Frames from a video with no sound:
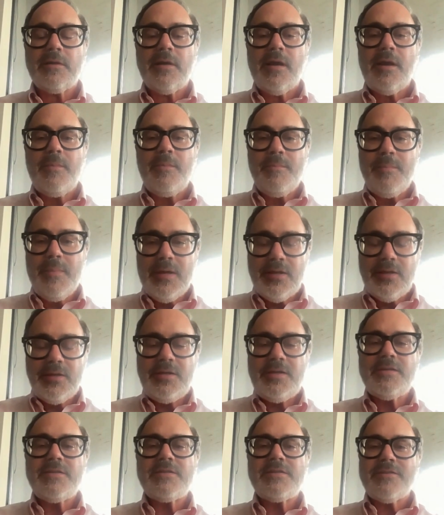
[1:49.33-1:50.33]

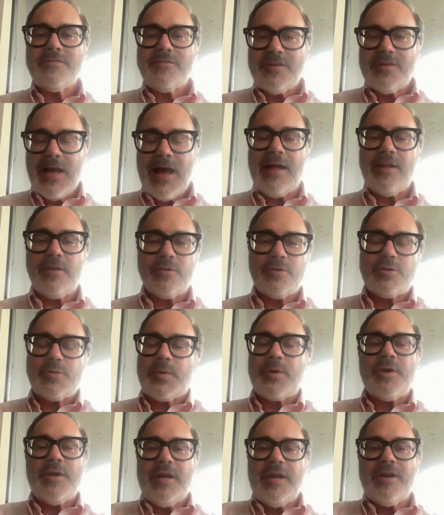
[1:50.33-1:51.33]
Millions of dollars
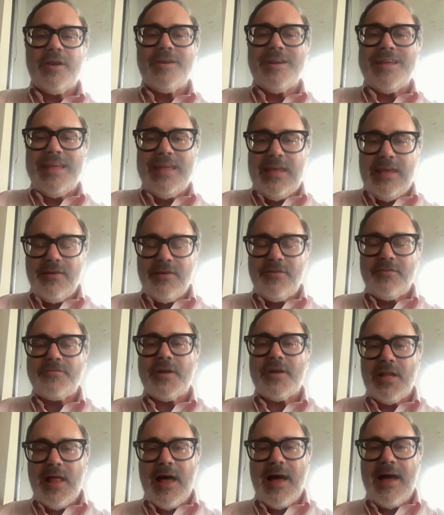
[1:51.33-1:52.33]
per year to give
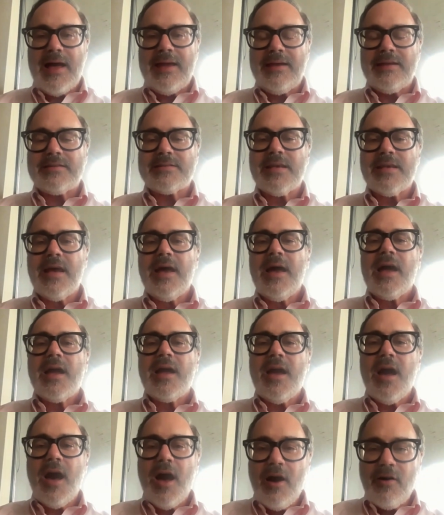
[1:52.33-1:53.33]
clients
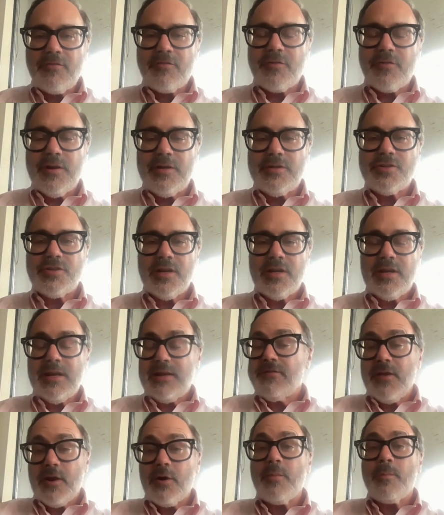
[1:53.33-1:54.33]
coverage, give
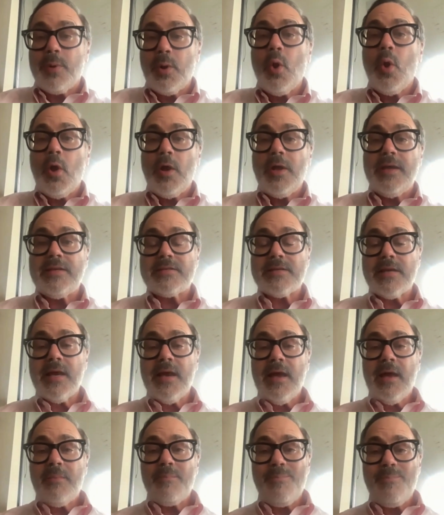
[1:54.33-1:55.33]
their employees
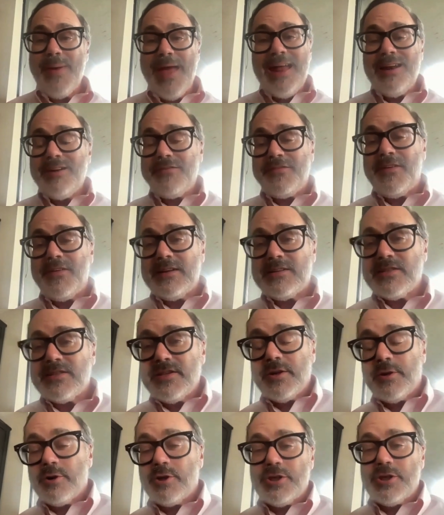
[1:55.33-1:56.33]
benefits
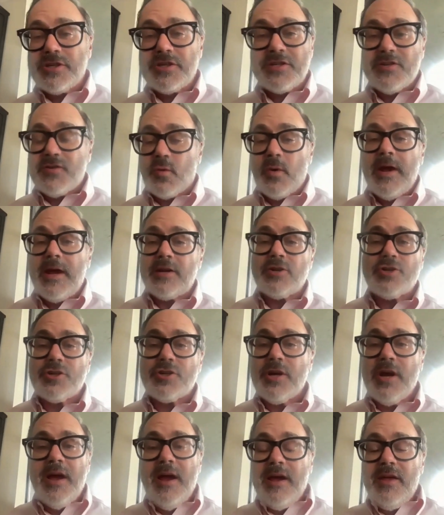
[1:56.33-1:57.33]
that are just as
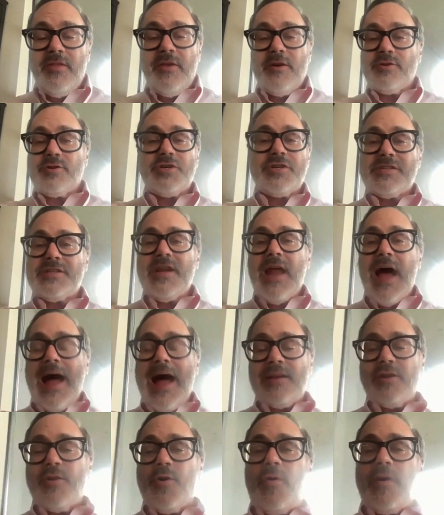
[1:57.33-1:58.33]
rich. They're just
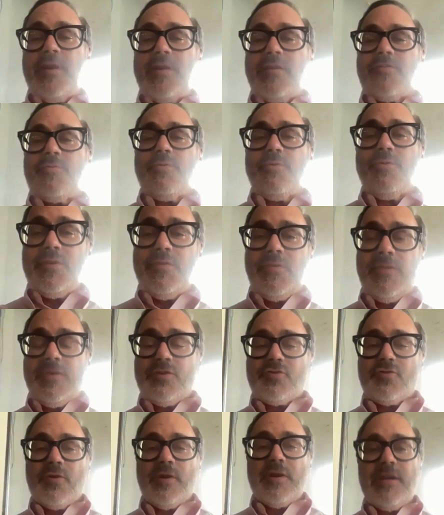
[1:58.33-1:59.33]
not going through the
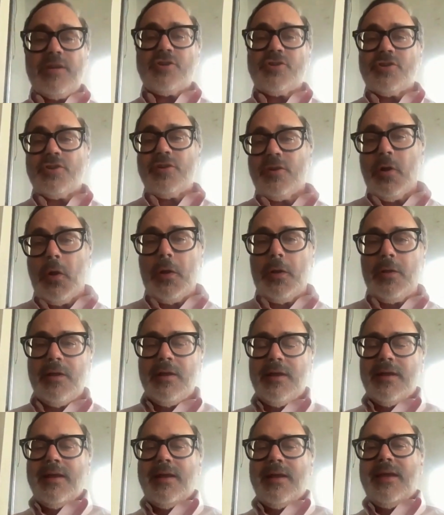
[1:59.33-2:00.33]
traditional
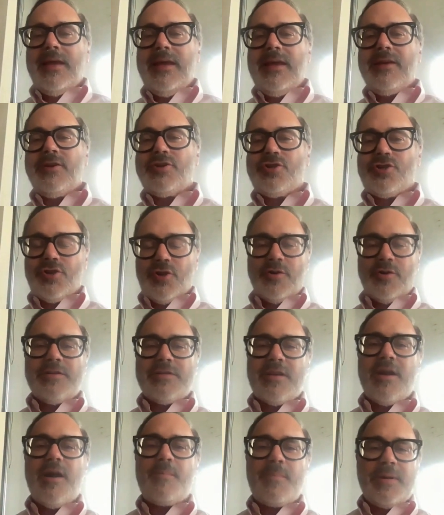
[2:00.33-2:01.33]

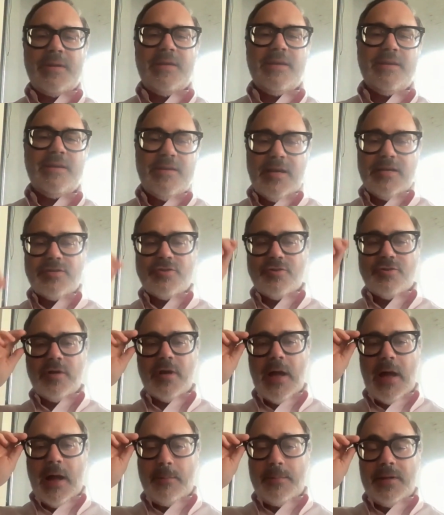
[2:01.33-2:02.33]
insurance company industrial
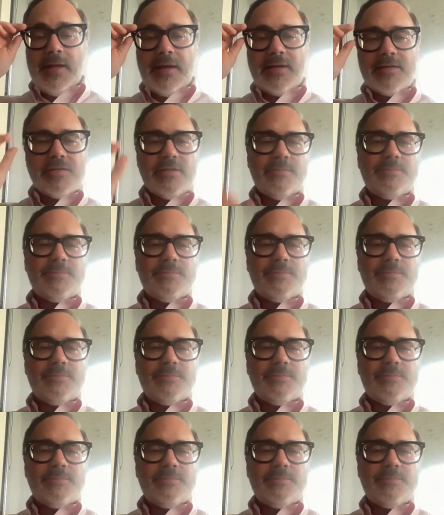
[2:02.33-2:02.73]
complex.